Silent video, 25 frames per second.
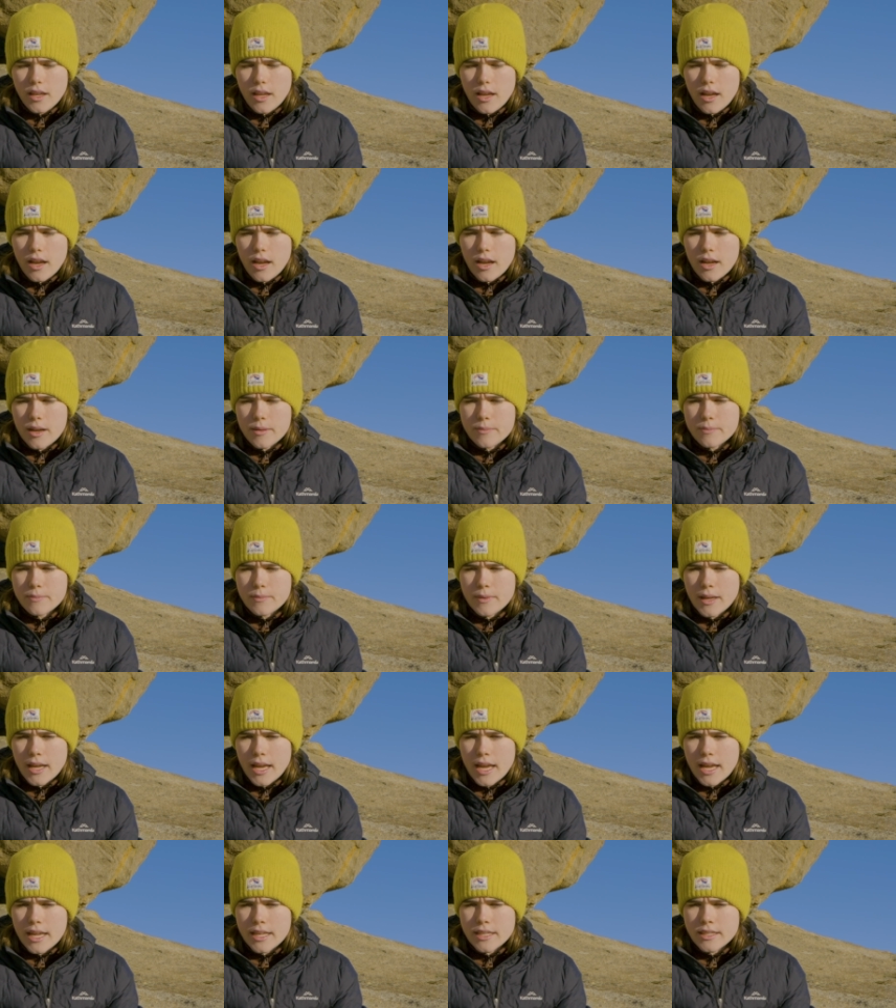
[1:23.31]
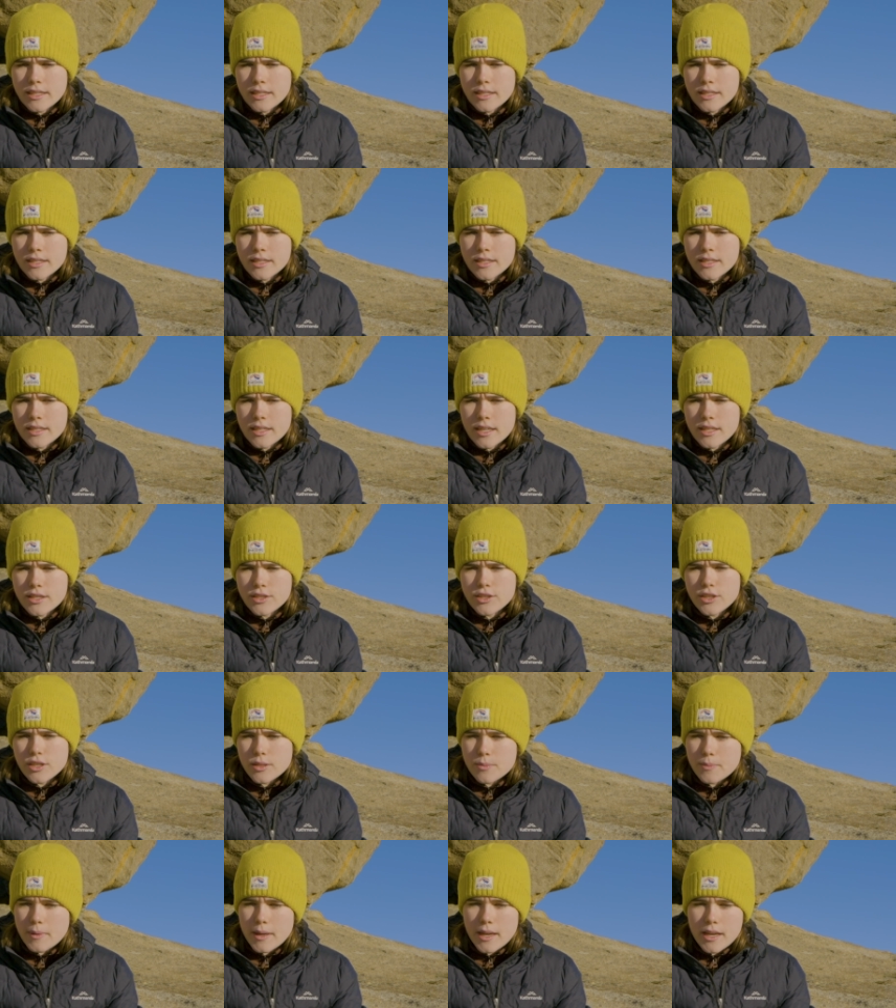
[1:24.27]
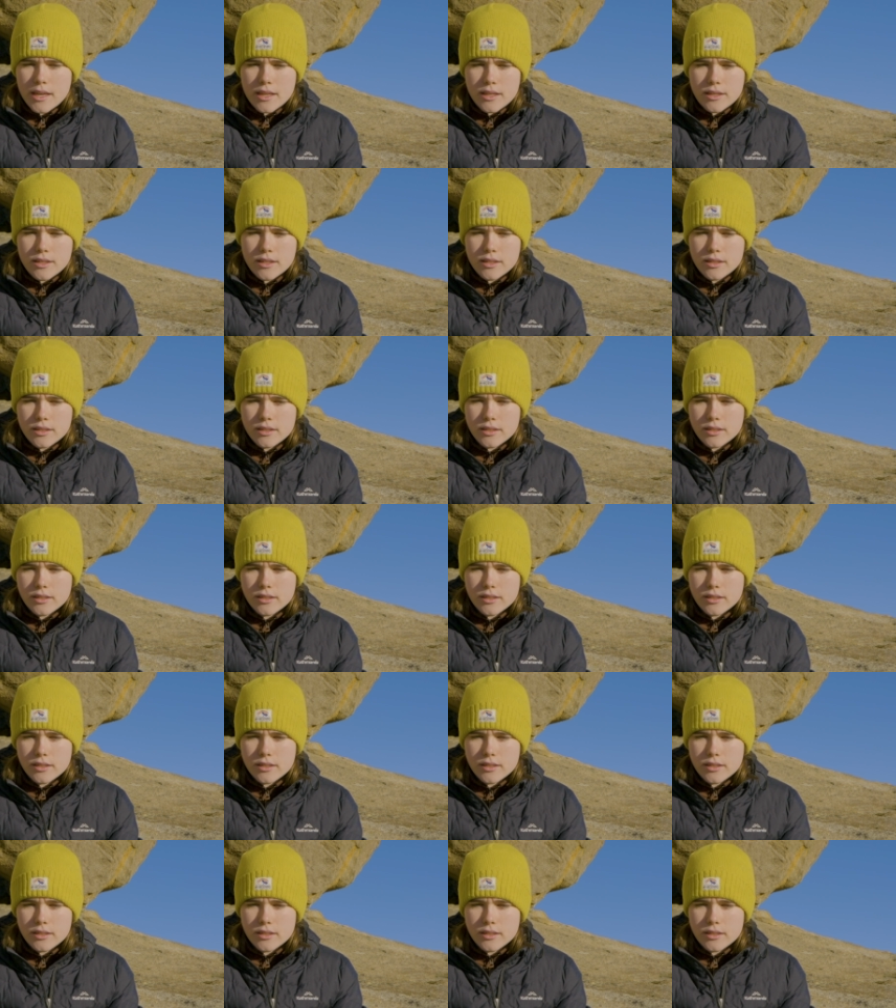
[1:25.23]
um, and it's just been